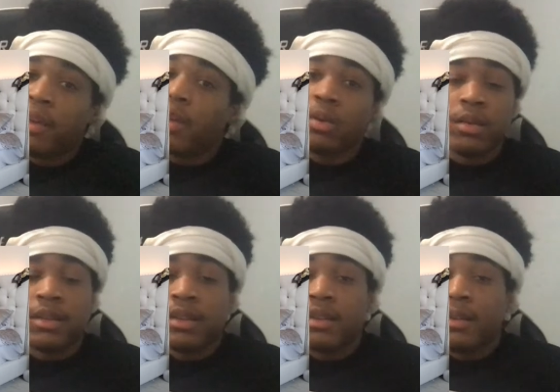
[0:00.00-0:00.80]
Bill.
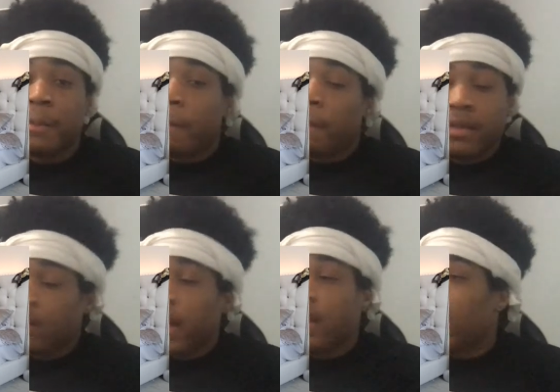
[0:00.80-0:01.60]

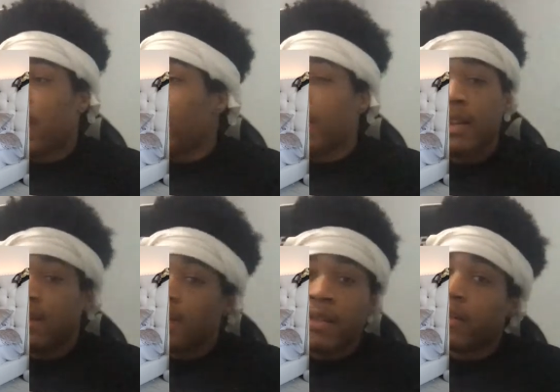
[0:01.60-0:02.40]
That kid, that kitty
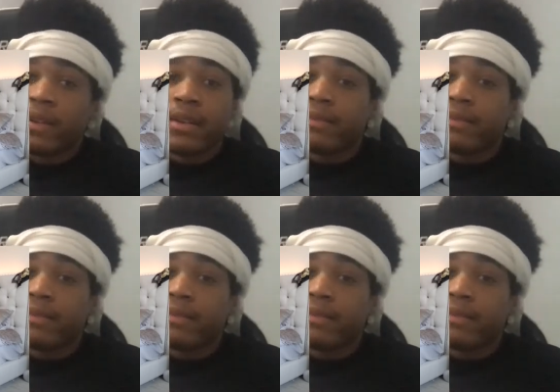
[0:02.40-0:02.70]
is not furry.